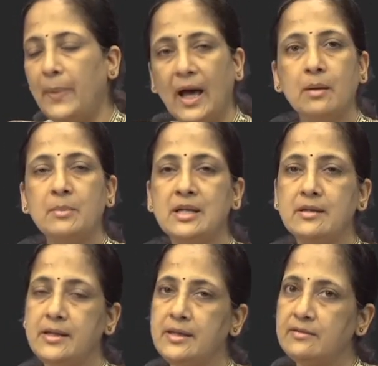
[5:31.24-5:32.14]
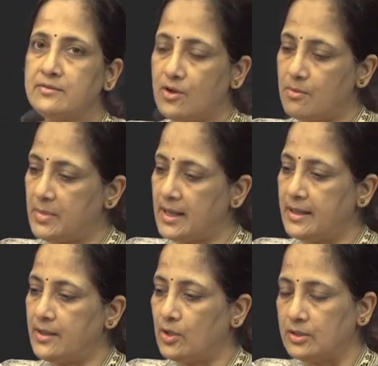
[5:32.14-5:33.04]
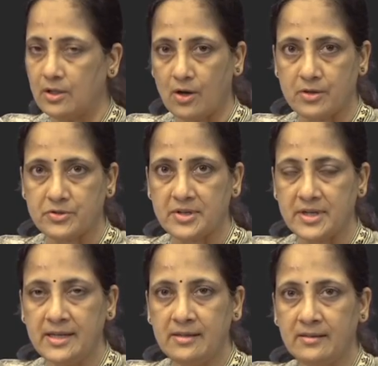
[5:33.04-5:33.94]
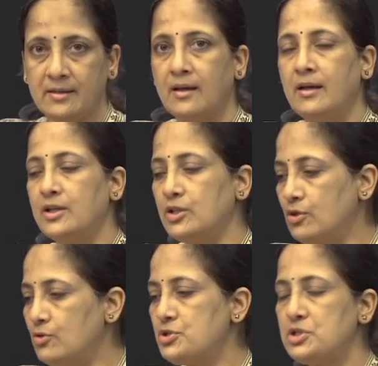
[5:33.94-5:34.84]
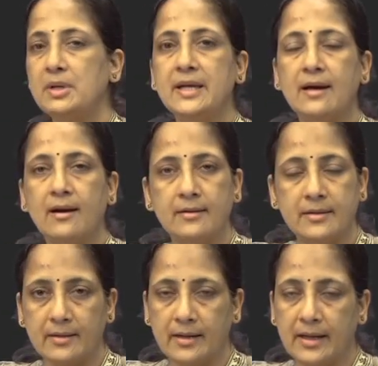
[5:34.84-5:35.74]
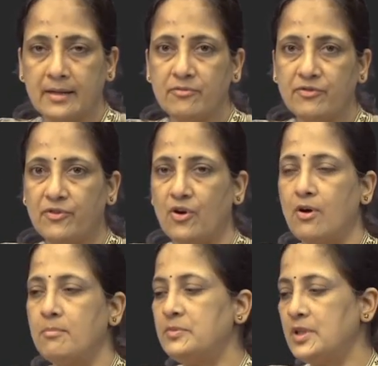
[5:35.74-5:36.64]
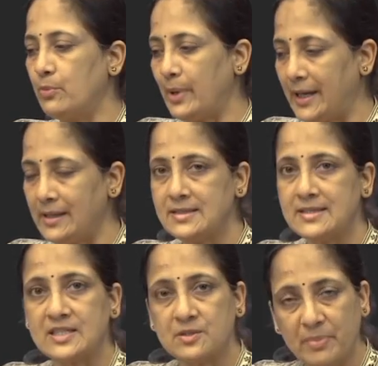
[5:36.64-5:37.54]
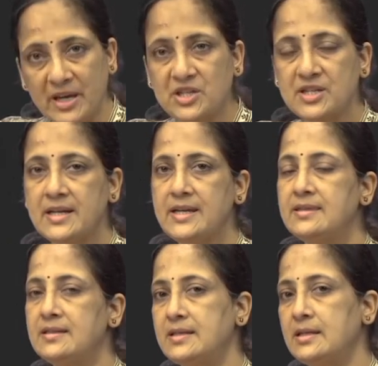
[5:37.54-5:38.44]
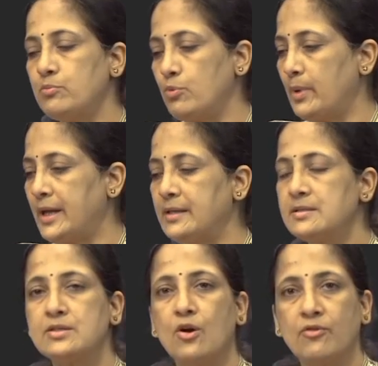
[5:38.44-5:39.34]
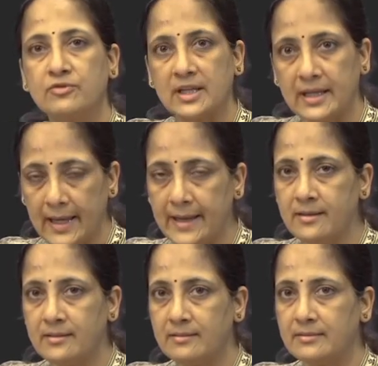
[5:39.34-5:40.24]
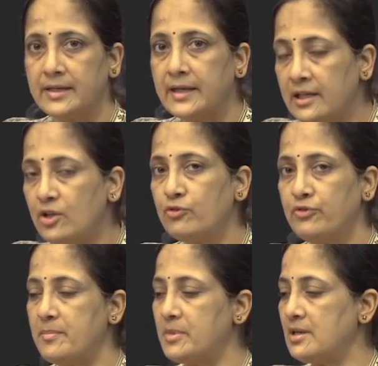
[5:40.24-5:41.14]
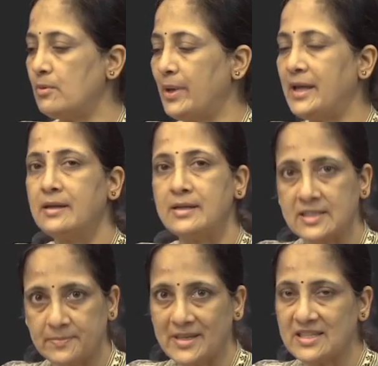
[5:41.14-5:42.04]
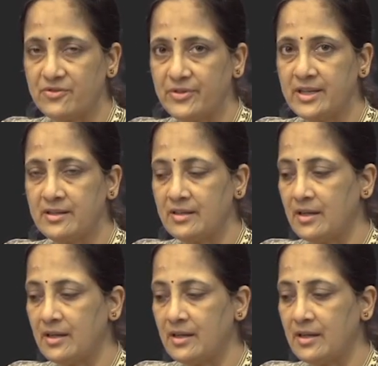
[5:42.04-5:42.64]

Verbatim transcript: Pulmonary thrombi on the contrary usually are derived from the veins, especially the deep veins of the leg, the iliofemoral vein in specific.